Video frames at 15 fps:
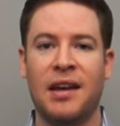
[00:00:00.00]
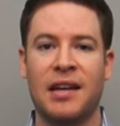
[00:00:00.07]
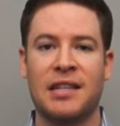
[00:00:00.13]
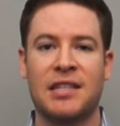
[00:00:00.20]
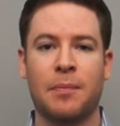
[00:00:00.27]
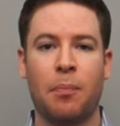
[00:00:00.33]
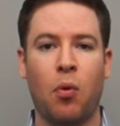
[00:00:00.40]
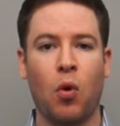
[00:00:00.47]

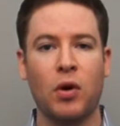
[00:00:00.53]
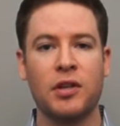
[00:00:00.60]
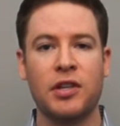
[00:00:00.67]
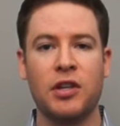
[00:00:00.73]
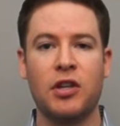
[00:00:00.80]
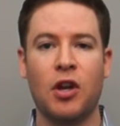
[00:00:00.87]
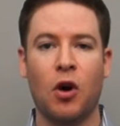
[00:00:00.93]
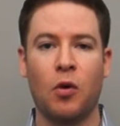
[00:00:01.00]
It's important to
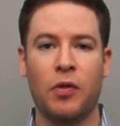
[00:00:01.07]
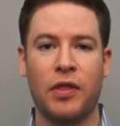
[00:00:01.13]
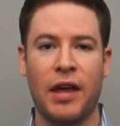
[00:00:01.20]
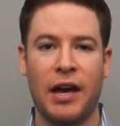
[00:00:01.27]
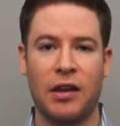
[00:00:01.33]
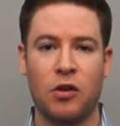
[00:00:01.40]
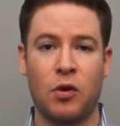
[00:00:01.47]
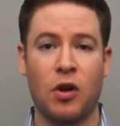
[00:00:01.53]
note
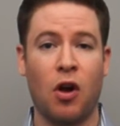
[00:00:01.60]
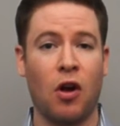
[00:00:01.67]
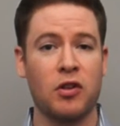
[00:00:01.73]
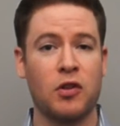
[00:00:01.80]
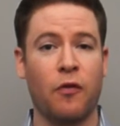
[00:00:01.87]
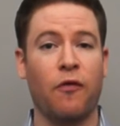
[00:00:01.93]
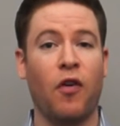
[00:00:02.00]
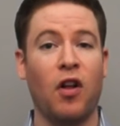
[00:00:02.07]
that you can
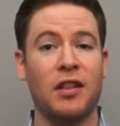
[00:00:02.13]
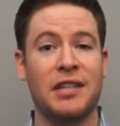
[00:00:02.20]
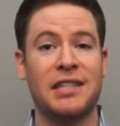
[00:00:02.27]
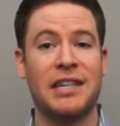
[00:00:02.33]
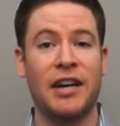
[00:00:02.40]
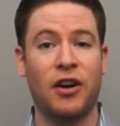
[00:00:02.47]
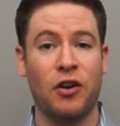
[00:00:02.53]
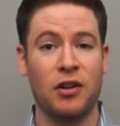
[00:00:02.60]
also
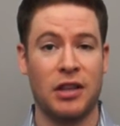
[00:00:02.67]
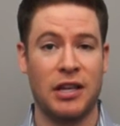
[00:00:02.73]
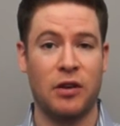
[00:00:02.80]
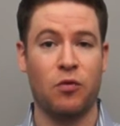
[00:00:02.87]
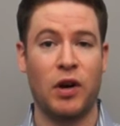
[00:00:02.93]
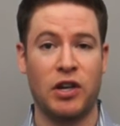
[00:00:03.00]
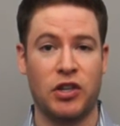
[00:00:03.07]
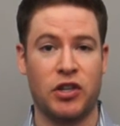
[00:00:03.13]
voluntarily
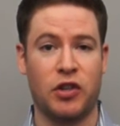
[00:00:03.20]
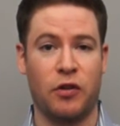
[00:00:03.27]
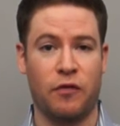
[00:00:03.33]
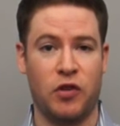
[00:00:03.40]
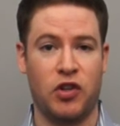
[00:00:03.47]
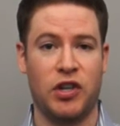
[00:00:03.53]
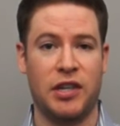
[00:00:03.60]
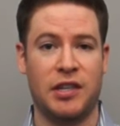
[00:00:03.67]
register for
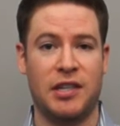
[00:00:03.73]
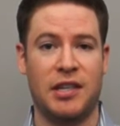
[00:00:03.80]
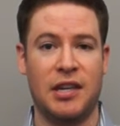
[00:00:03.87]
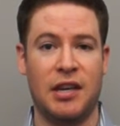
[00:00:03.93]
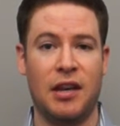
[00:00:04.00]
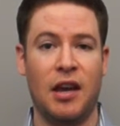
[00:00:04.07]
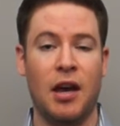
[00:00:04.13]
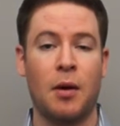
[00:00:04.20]

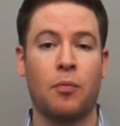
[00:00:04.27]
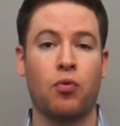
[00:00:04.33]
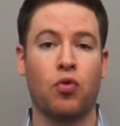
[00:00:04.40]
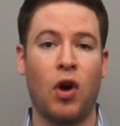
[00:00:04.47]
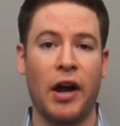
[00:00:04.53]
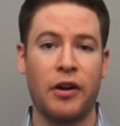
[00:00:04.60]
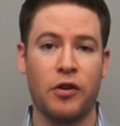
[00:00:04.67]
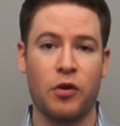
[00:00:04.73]
GST
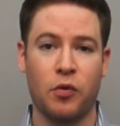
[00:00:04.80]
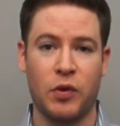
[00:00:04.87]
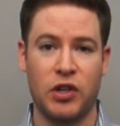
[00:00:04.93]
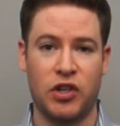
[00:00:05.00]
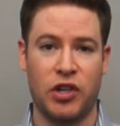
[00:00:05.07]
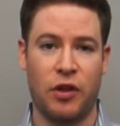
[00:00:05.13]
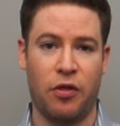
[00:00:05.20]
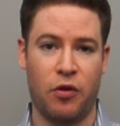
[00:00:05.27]
prior to
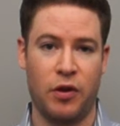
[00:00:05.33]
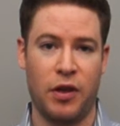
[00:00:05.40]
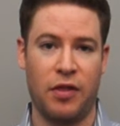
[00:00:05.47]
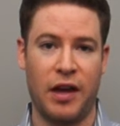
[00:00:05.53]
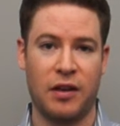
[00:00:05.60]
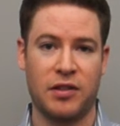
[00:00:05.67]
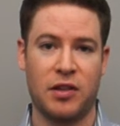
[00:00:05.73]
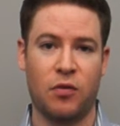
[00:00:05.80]
reaching
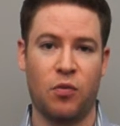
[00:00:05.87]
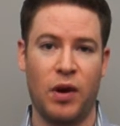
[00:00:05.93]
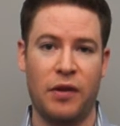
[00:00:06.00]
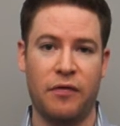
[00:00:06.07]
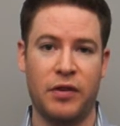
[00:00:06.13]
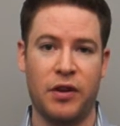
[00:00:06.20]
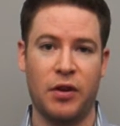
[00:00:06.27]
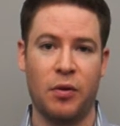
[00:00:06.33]
$30,000 in
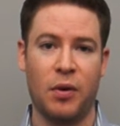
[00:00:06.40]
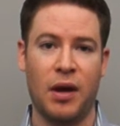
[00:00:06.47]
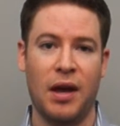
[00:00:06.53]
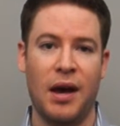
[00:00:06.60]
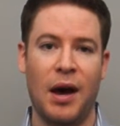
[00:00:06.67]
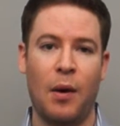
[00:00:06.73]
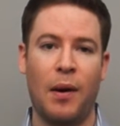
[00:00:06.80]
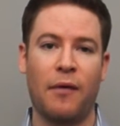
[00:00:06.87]
revenue.
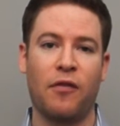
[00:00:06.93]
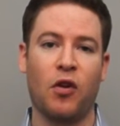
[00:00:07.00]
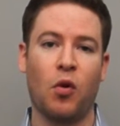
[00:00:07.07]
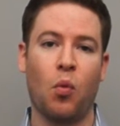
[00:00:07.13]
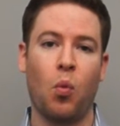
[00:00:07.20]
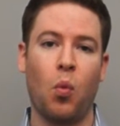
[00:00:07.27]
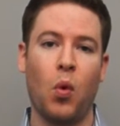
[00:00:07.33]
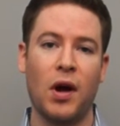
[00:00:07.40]
However,
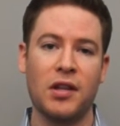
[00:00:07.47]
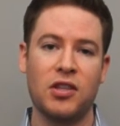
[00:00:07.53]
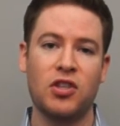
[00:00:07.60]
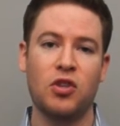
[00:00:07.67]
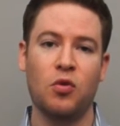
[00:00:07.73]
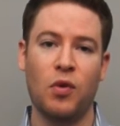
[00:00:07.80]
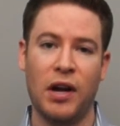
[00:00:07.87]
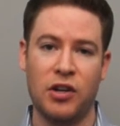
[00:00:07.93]

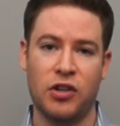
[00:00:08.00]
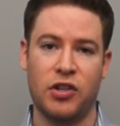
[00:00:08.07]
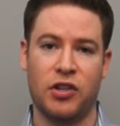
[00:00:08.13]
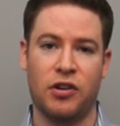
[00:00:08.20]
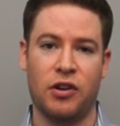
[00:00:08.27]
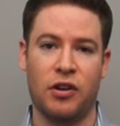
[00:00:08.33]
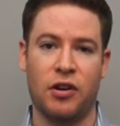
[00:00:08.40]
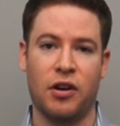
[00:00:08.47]
once you
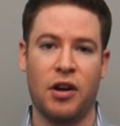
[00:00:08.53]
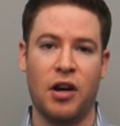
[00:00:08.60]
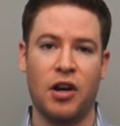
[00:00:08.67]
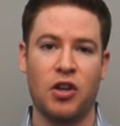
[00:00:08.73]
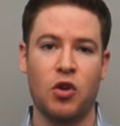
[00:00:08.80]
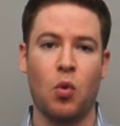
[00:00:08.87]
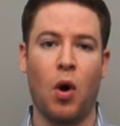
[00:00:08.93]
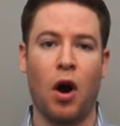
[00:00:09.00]
register,
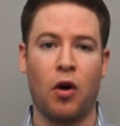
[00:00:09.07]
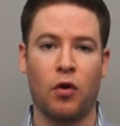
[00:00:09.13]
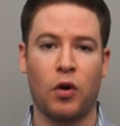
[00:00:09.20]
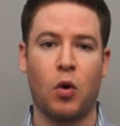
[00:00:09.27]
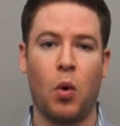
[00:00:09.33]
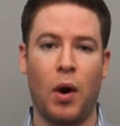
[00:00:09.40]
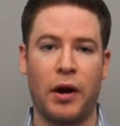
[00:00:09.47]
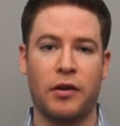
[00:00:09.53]
you are
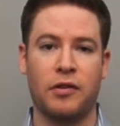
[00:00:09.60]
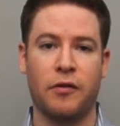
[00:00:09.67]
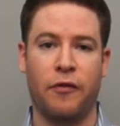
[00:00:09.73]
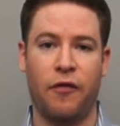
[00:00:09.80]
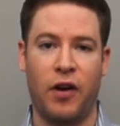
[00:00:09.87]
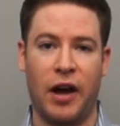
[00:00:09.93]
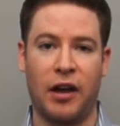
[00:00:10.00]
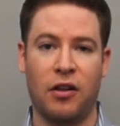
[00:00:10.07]
required to
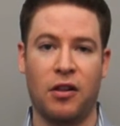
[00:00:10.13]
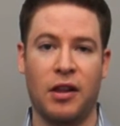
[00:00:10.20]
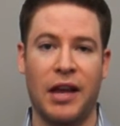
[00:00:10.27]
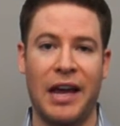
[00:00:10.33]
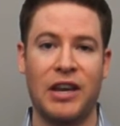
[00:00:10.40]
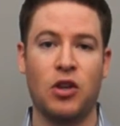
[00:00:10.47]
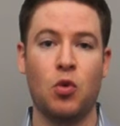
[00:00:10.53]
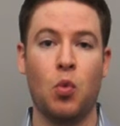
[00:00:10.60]
file,
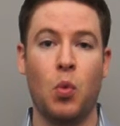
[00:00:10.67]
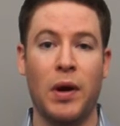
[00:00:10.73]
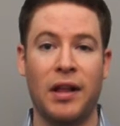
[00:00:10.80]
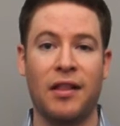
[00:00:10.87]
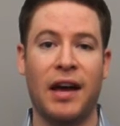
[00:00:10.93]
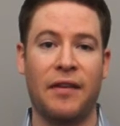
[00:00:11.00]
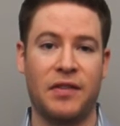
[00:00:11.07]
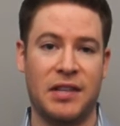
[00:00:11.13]
and you
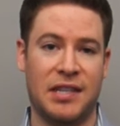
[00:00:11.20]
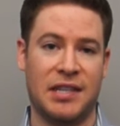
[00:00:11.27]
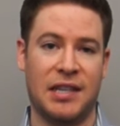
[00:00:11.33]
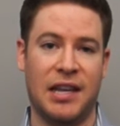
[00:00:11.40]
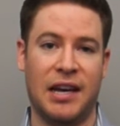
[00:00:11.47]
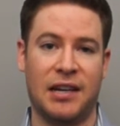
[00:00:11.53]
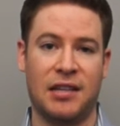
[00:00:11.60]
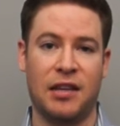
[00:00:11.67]
will have to
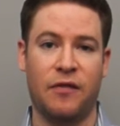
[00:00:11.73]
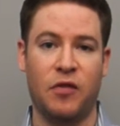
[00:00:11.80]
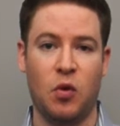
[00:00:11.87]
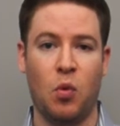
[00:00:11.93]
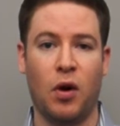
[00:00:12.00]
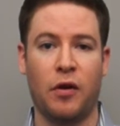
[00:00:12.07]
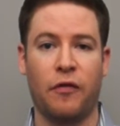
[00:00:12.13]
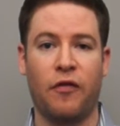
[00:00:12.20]
select if you
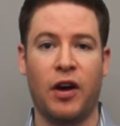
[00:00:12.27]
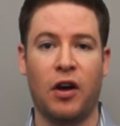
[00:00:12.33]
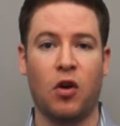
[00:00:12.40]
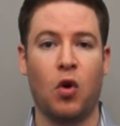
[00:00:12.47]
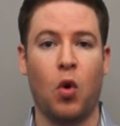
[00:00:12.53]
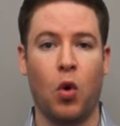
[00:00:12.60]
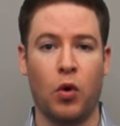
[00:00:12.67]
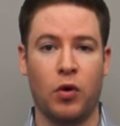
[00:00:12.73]
want to file
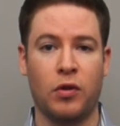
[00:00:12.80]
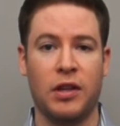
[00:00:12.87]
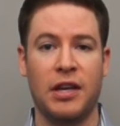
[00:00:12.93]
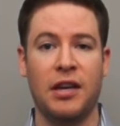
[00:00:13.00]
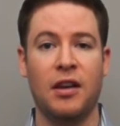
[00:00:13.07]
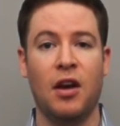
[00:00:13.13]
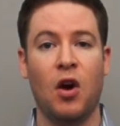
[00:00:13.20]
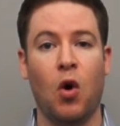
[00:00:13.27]

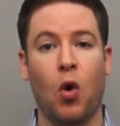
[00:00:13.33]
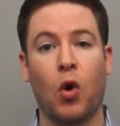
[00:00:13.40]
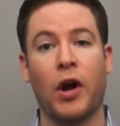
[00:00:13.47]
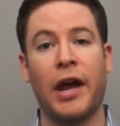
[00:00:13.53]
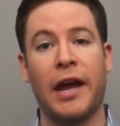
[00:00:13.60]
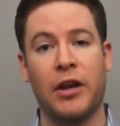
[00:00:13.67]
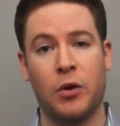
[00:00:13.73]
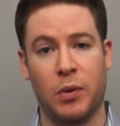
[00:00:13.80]
quarterly or
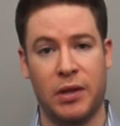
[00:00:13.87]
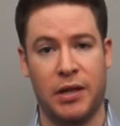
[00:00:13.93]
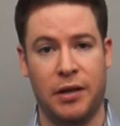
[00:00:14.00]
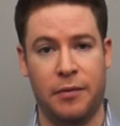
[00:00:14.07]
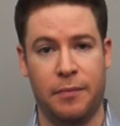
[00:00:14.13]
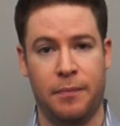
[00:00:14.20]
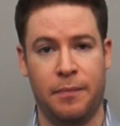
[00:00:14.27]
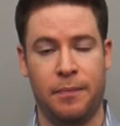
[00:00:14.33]
annually.